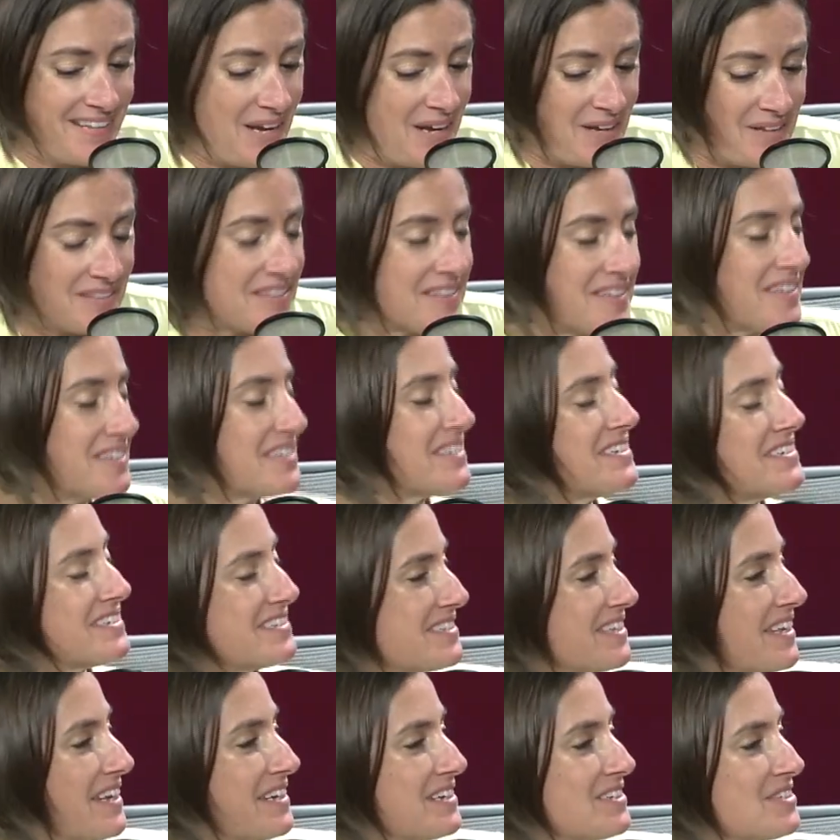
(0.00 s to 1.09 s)
This is
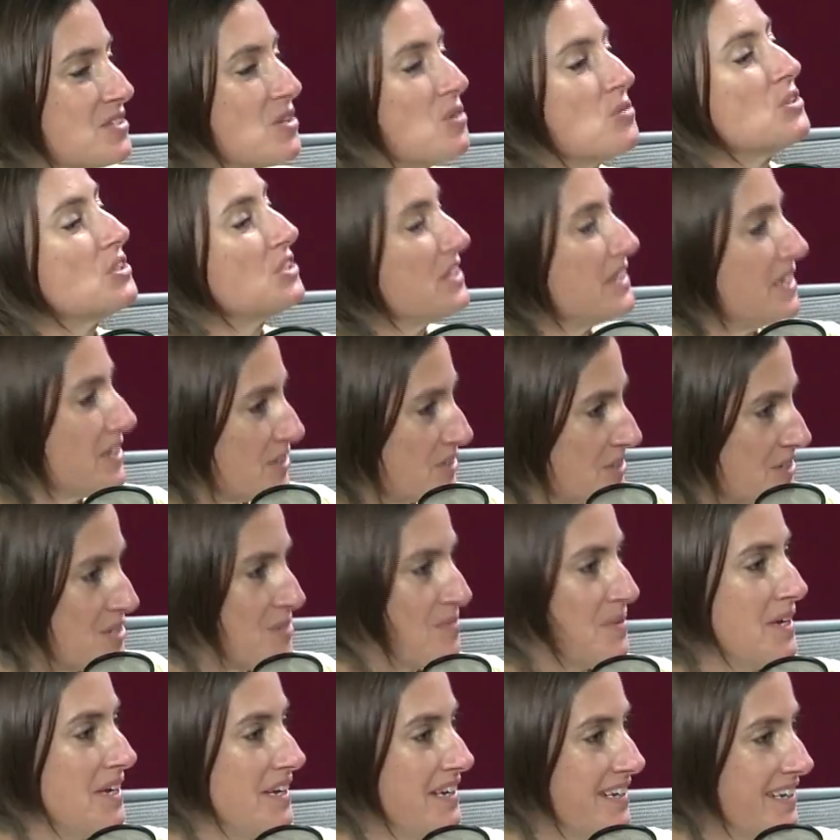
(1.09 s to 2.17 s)
like so clear to
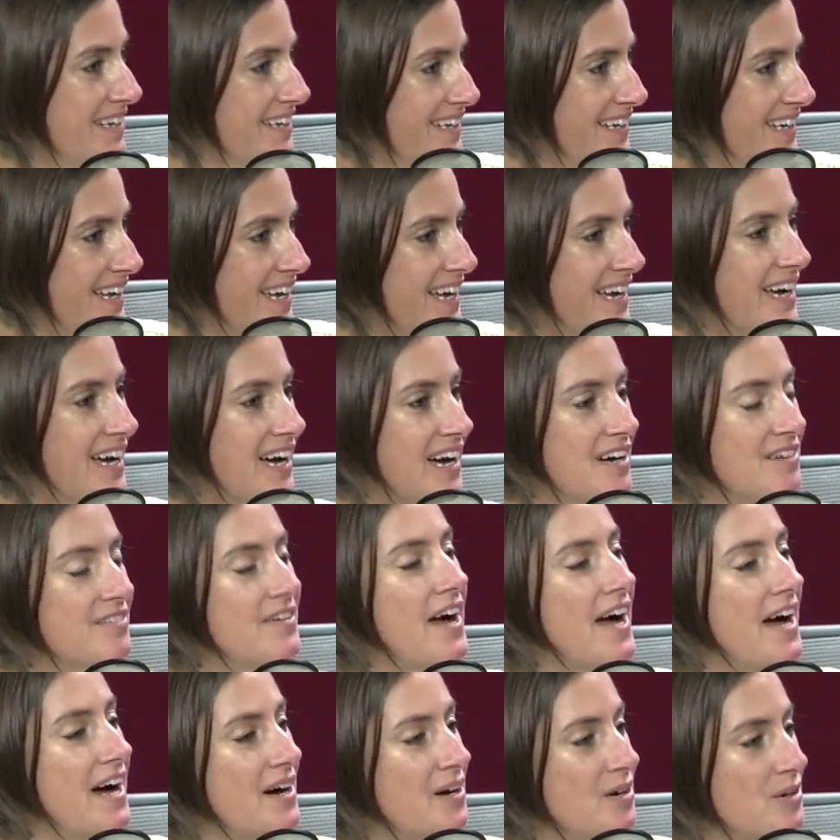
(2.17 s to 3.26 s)
me of
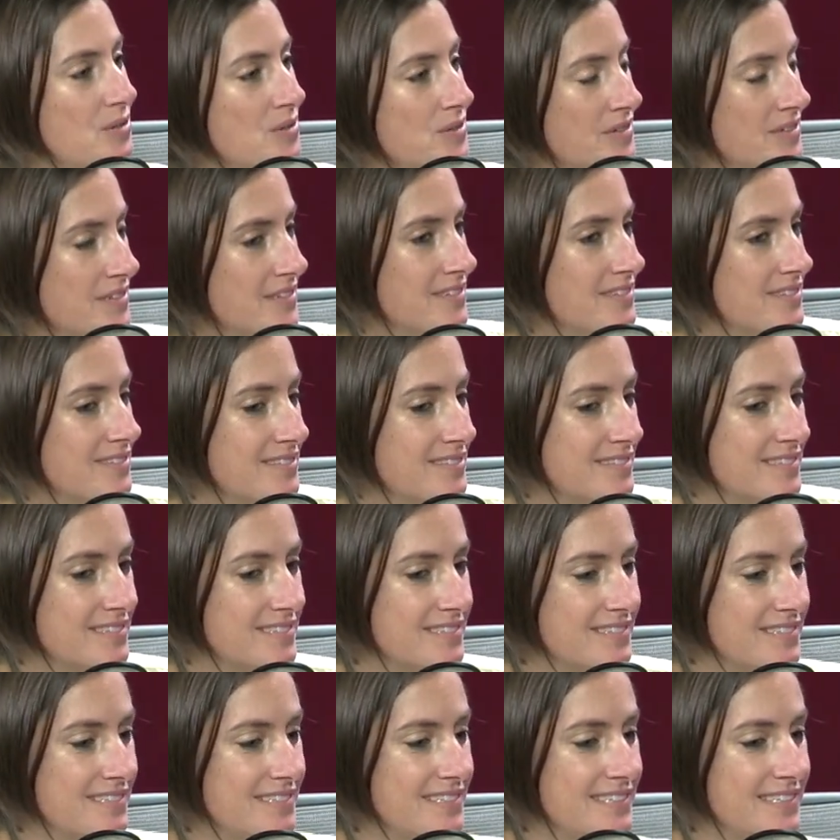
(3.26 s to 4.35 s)
how,
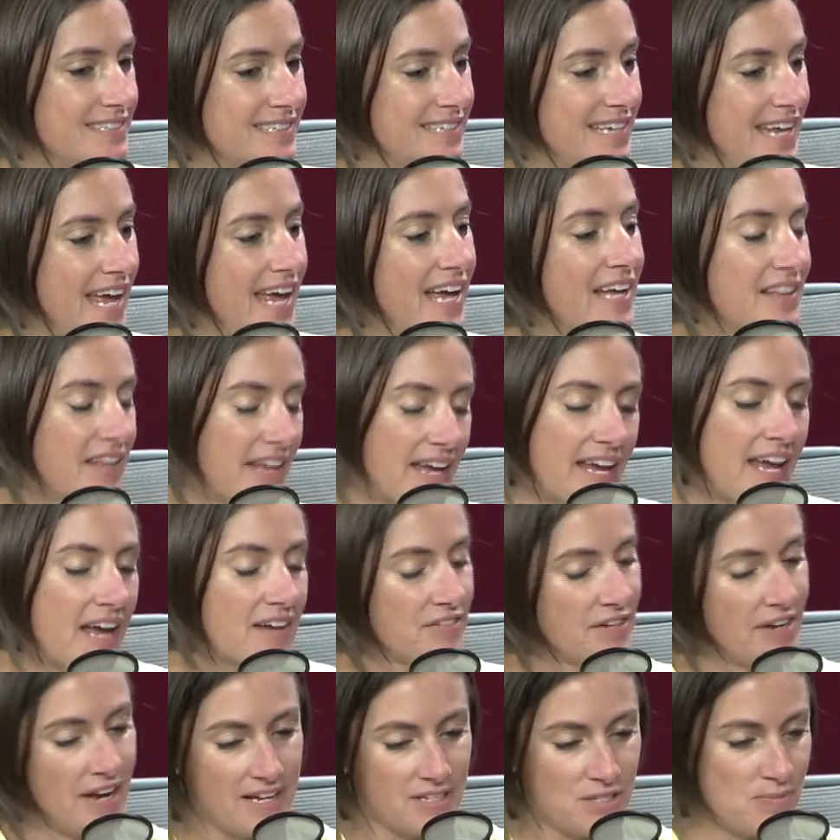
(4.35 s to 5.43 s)
like,
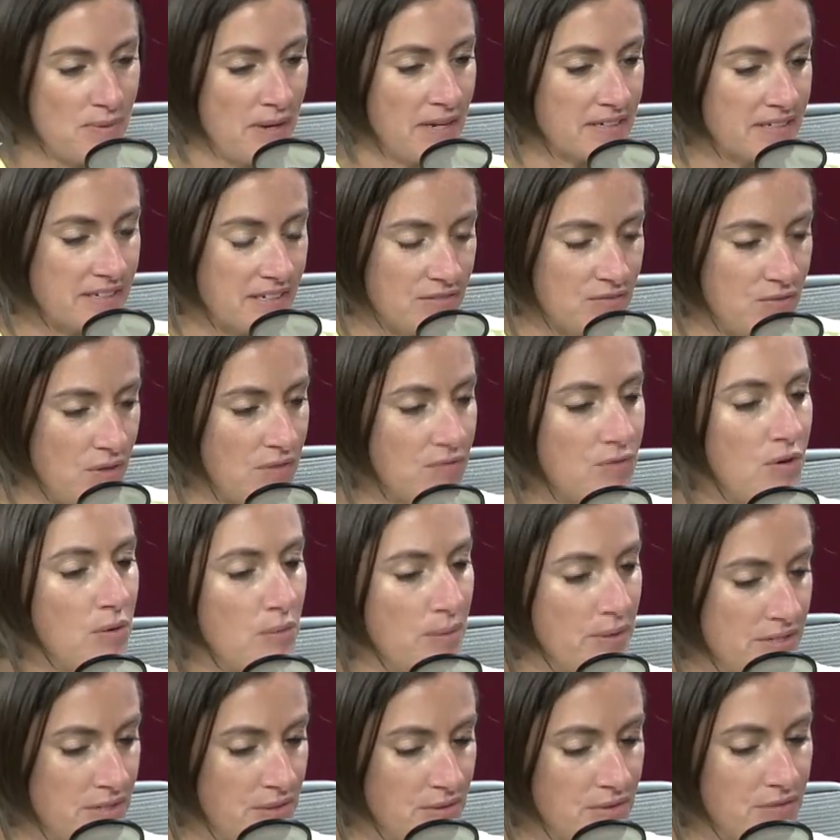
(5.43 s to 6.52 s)
every aspect of what
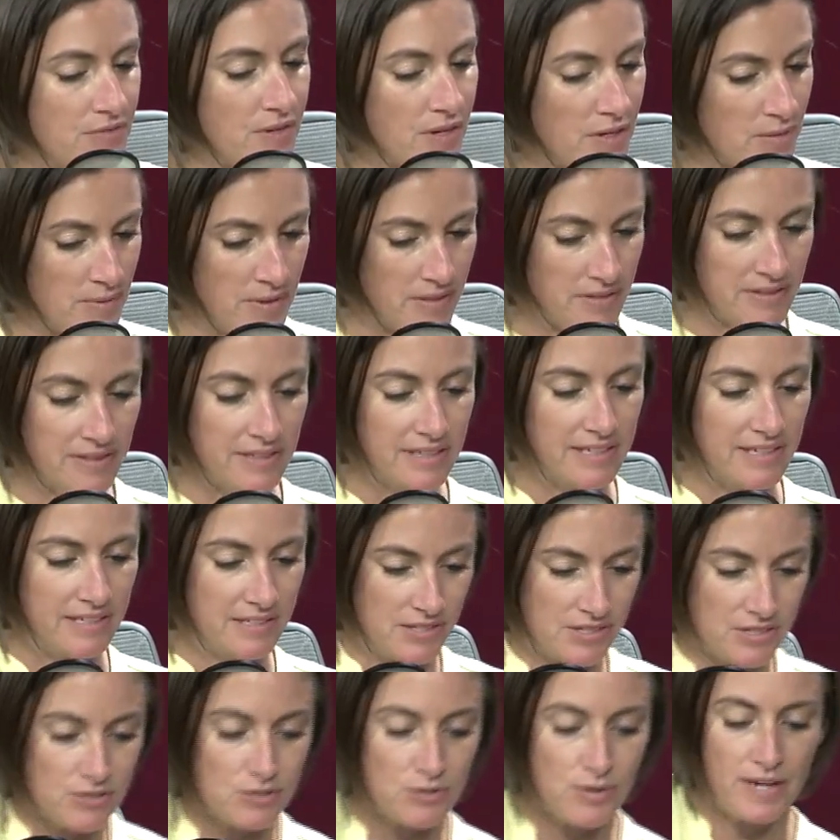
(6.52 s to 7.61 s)
we do in pharma is
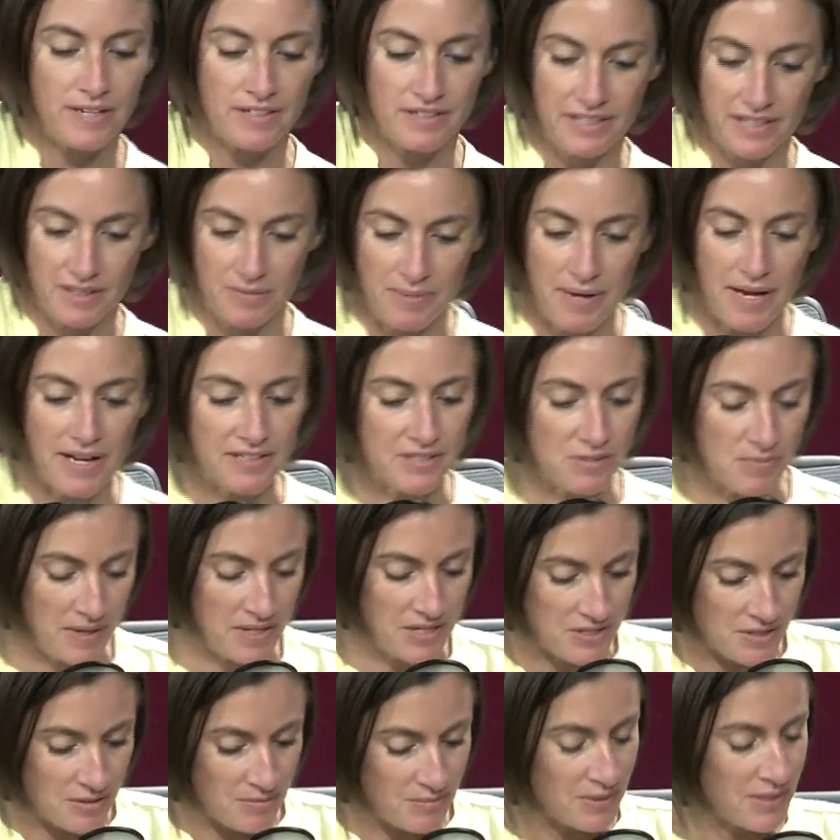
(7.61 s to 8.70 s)
directly impacts the
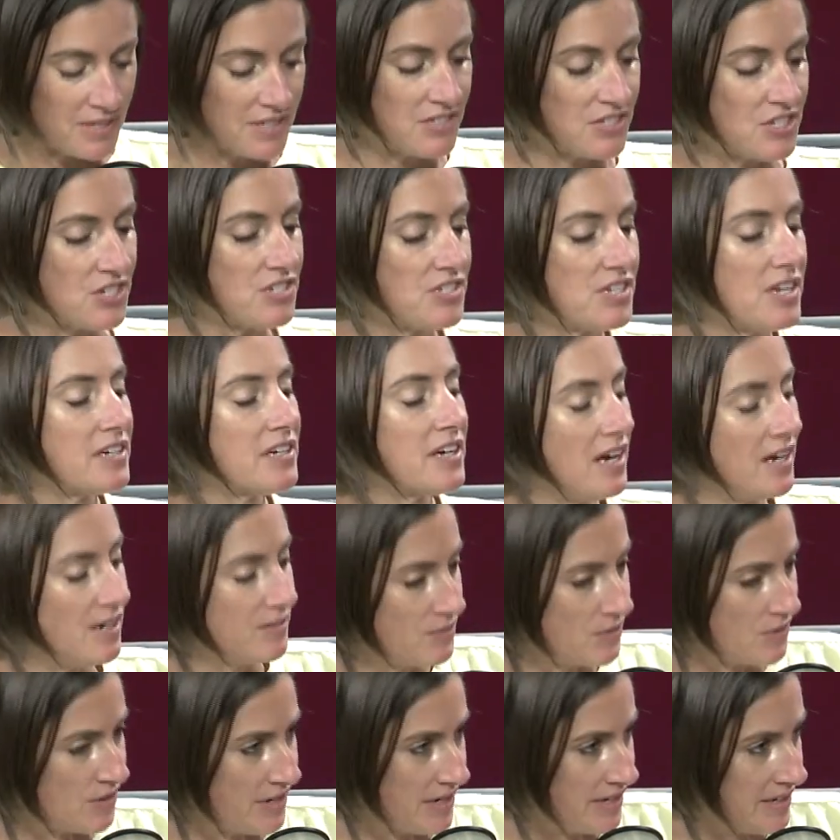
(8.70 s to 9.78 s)
patient, but it's just
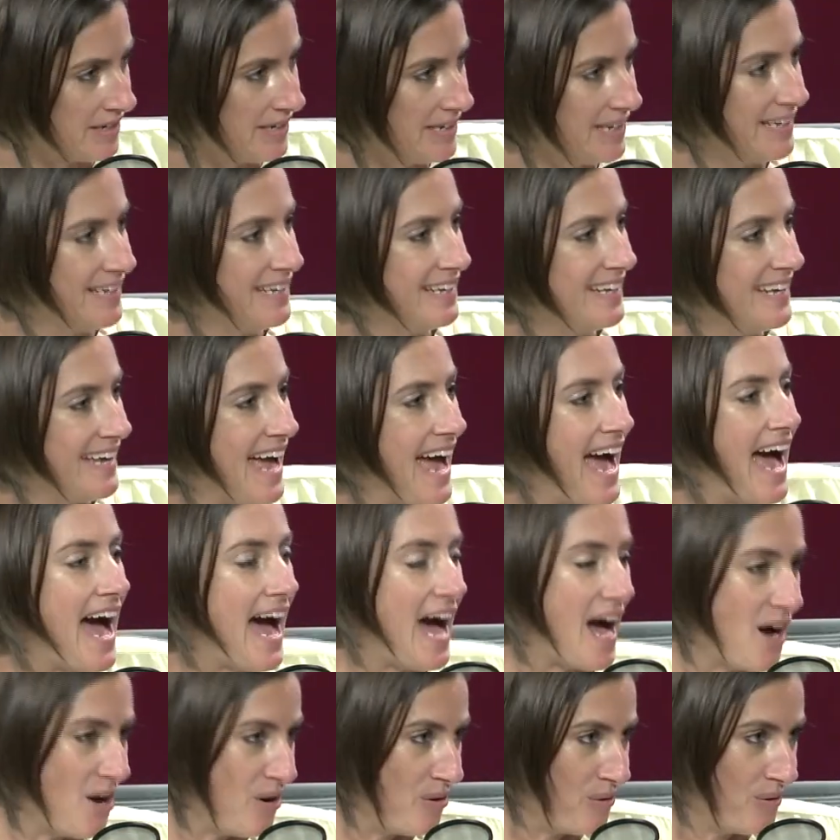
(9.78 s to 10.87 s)
uncovering
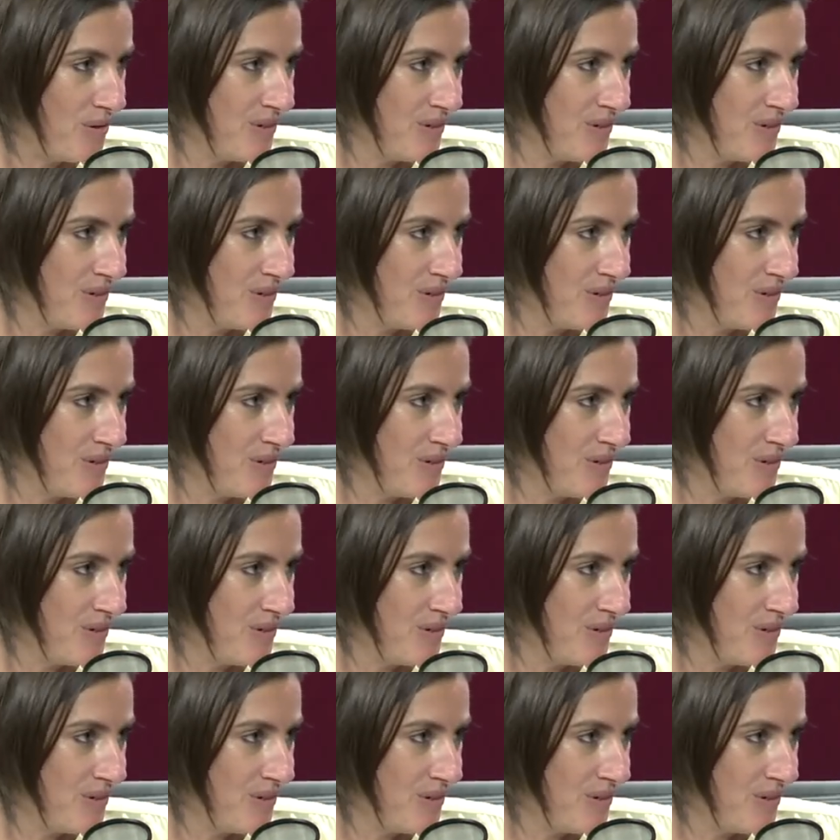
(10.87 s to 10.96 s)
how.